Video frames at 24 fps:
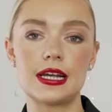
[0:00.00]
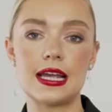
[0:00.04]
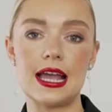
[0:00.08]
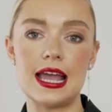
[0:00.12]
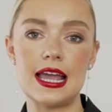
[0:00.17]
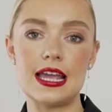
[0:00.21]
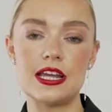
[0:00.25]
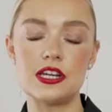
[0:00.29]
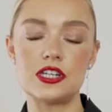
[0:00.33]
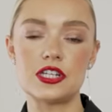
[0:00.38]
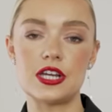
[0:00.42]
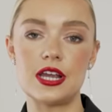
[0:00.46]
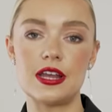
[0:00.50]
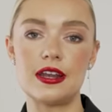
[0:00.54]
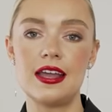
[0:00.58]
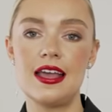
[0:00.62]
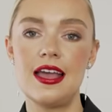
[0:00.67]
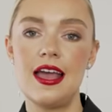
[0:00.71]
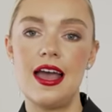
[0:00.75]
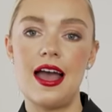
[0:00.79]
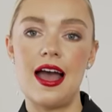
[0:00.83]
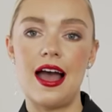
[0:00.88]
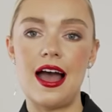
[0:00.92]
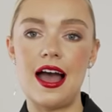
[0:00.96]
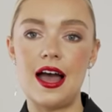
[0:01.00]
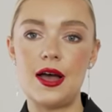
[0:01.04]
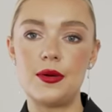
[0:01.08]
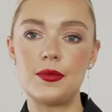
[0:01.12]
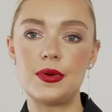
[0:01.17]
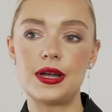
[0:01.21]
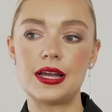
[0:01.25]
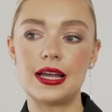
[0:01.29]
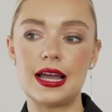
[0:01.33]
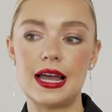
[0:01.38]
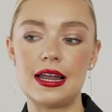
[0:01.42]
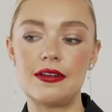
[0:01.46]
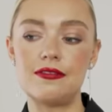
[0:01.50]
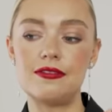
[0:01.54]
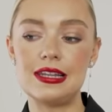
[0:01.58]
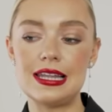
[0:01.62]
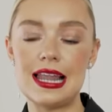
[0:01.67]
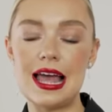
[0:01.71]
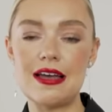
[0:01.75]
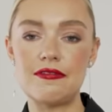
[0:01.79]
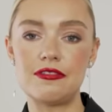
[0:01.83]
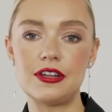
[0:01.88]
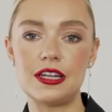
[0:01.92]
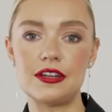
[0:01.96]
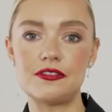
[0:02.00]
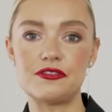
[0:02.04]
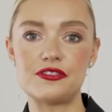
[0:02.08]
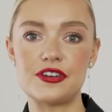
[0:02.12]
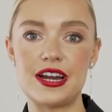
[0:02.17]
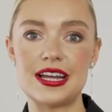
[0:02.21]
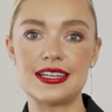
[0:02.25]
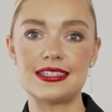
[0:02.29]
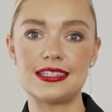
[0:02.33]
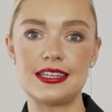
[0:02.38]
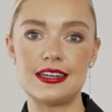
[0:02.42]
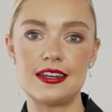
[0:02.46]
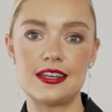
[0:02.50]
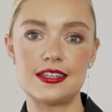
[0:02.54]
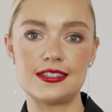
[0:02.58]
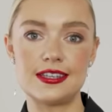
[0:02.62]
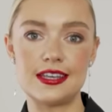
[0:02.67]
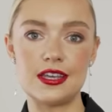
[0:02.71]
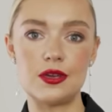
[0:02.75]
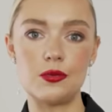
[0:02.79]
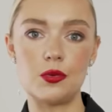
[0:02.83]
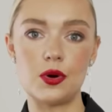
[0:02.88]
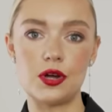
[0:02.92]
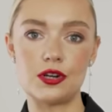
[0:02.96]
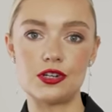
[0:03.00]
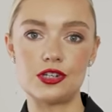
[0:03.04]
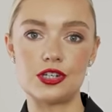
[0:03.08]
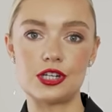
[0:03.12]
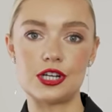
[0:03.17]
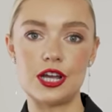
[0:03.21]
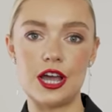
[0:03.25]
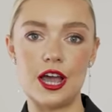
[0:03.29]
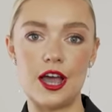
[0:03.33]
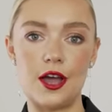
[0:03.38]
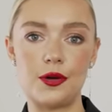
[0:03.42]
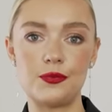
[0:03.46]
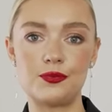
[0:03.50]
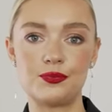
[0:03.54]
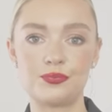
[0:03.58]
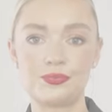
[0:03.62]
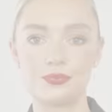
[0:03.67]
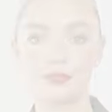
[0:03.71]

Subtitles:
occasion and kind of level of dressiness that you want to go.